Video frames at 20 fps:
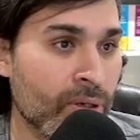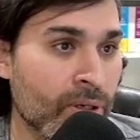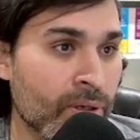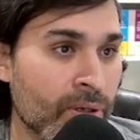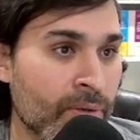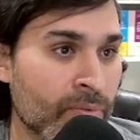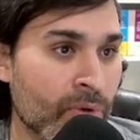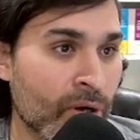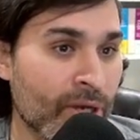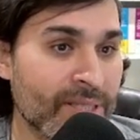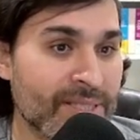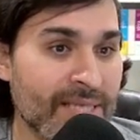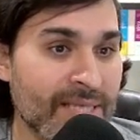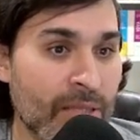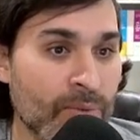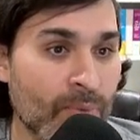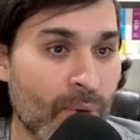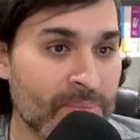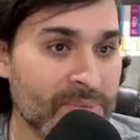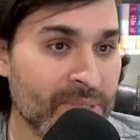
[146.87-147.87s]
Rocket
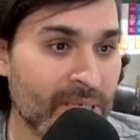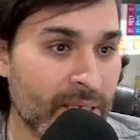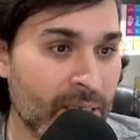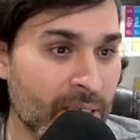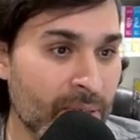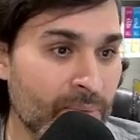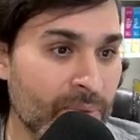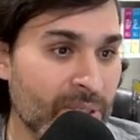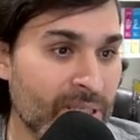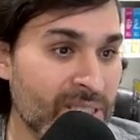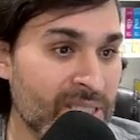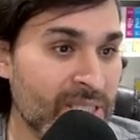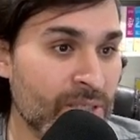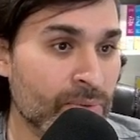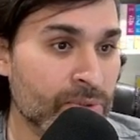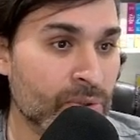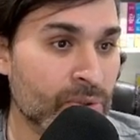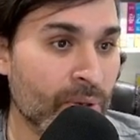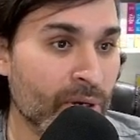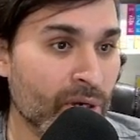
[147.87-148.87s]
Scan website, and we can see
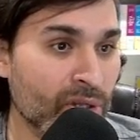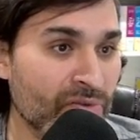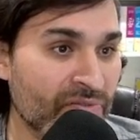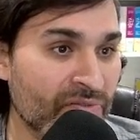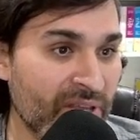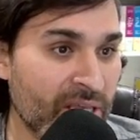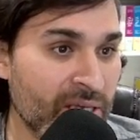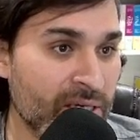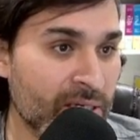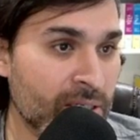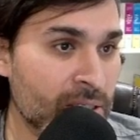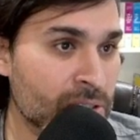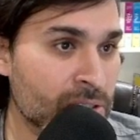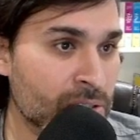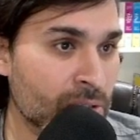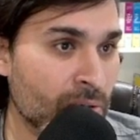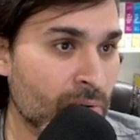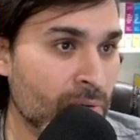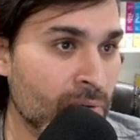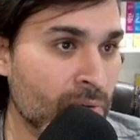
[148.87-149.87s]
what's going on over here.
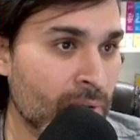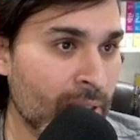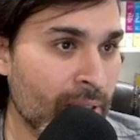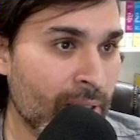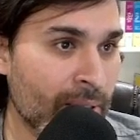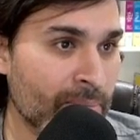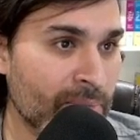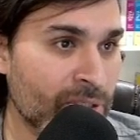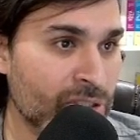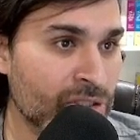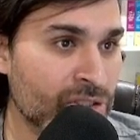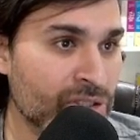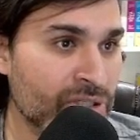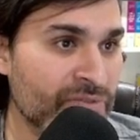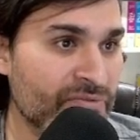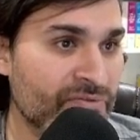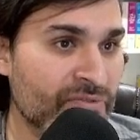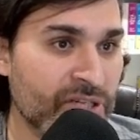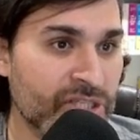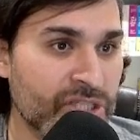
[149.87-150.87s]
So let me just
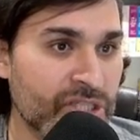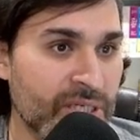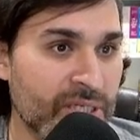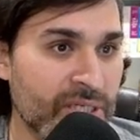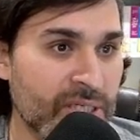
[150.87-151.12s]
refresh it.